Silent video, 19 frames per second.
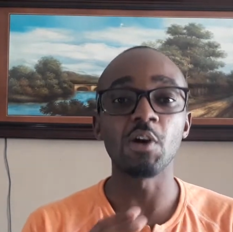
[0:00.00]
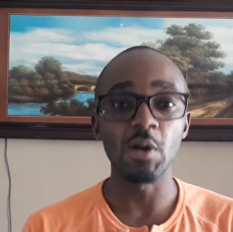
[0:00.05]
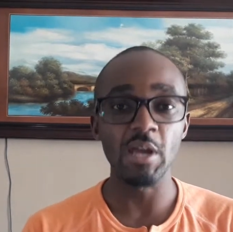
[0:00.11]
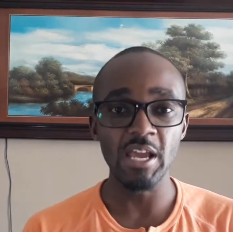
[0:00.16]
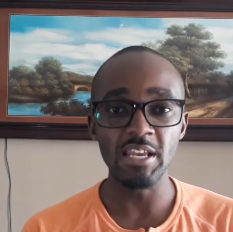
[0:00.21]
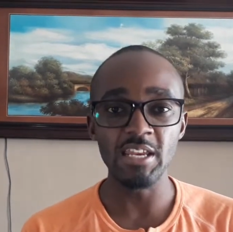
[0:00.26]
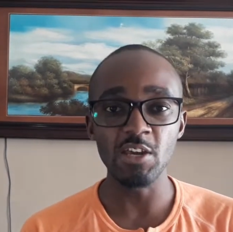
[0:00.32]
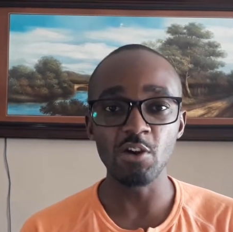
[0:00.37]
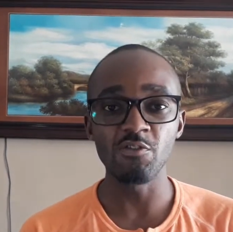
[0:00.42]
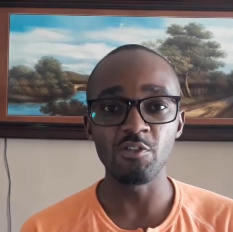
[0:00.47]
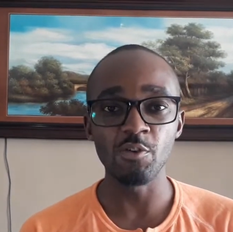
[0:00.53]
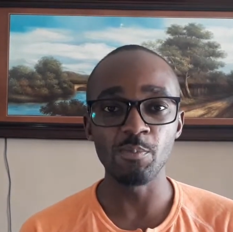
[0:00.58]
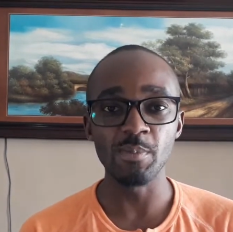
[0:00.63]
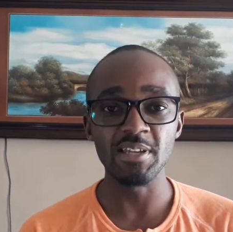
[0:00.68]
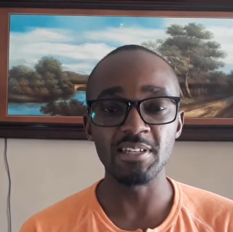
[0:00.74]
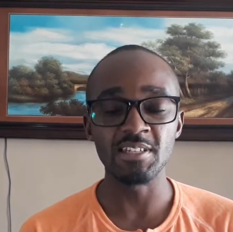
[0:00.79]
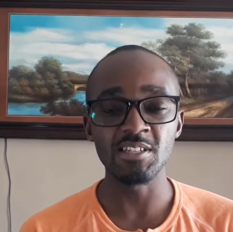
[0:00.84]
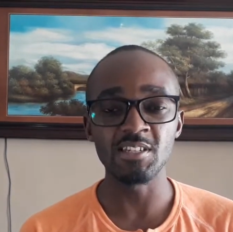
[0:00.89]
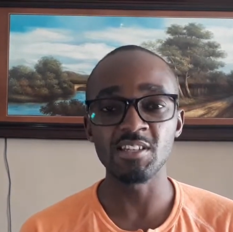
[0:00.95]
any of your
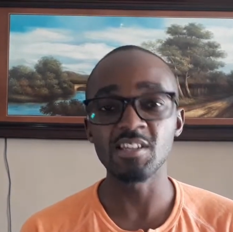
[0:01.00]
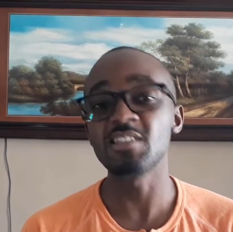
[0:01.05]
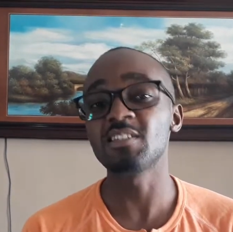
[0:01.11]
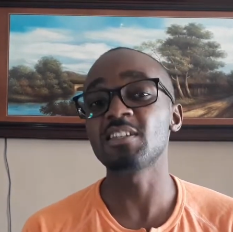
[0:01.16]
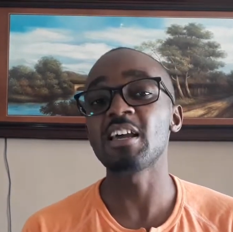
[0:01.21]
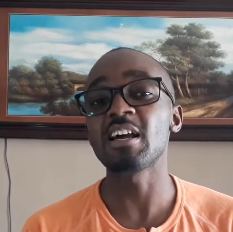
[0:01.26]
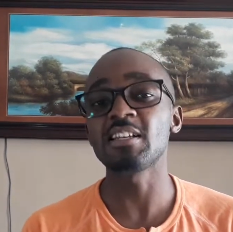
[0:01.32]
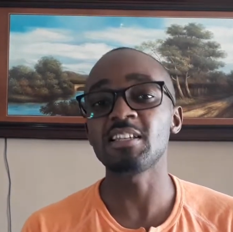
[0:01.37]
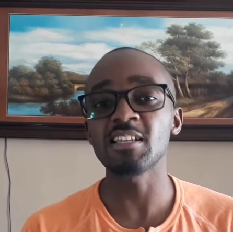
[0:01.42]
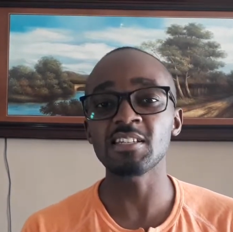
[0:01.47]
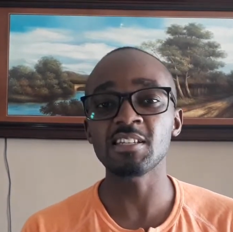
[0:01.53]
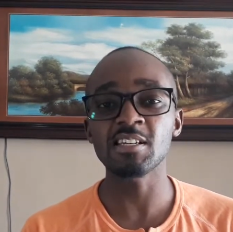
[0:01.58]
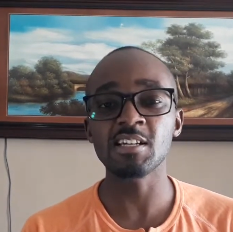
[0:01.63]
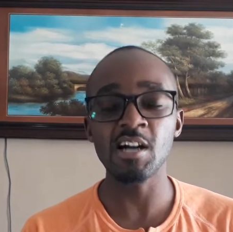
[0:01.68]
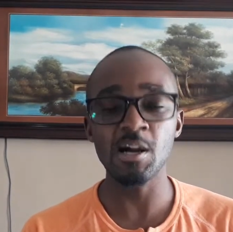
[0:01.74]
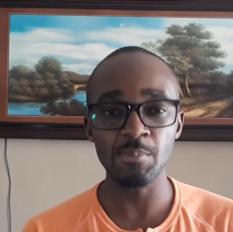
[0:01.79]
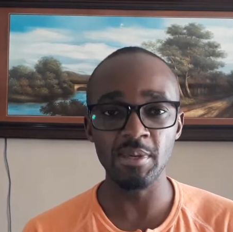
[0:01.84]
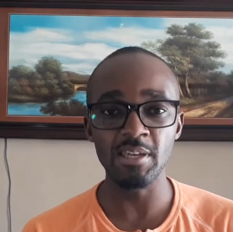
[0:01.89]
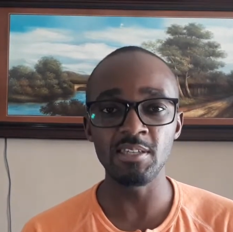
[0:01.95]
messages doesn't
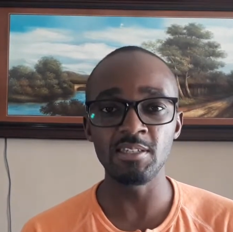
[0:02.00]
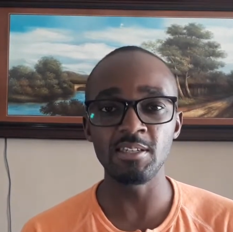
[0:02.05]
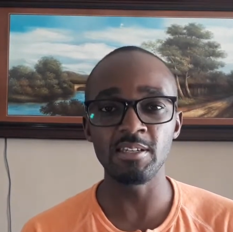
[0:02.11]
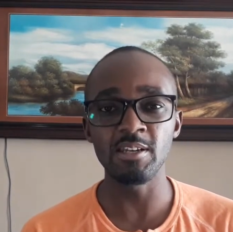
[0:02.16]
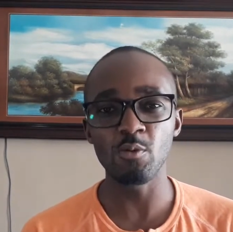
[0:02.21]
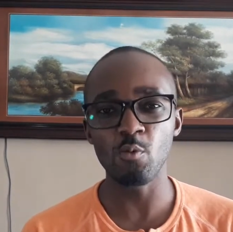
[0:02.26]
come easily.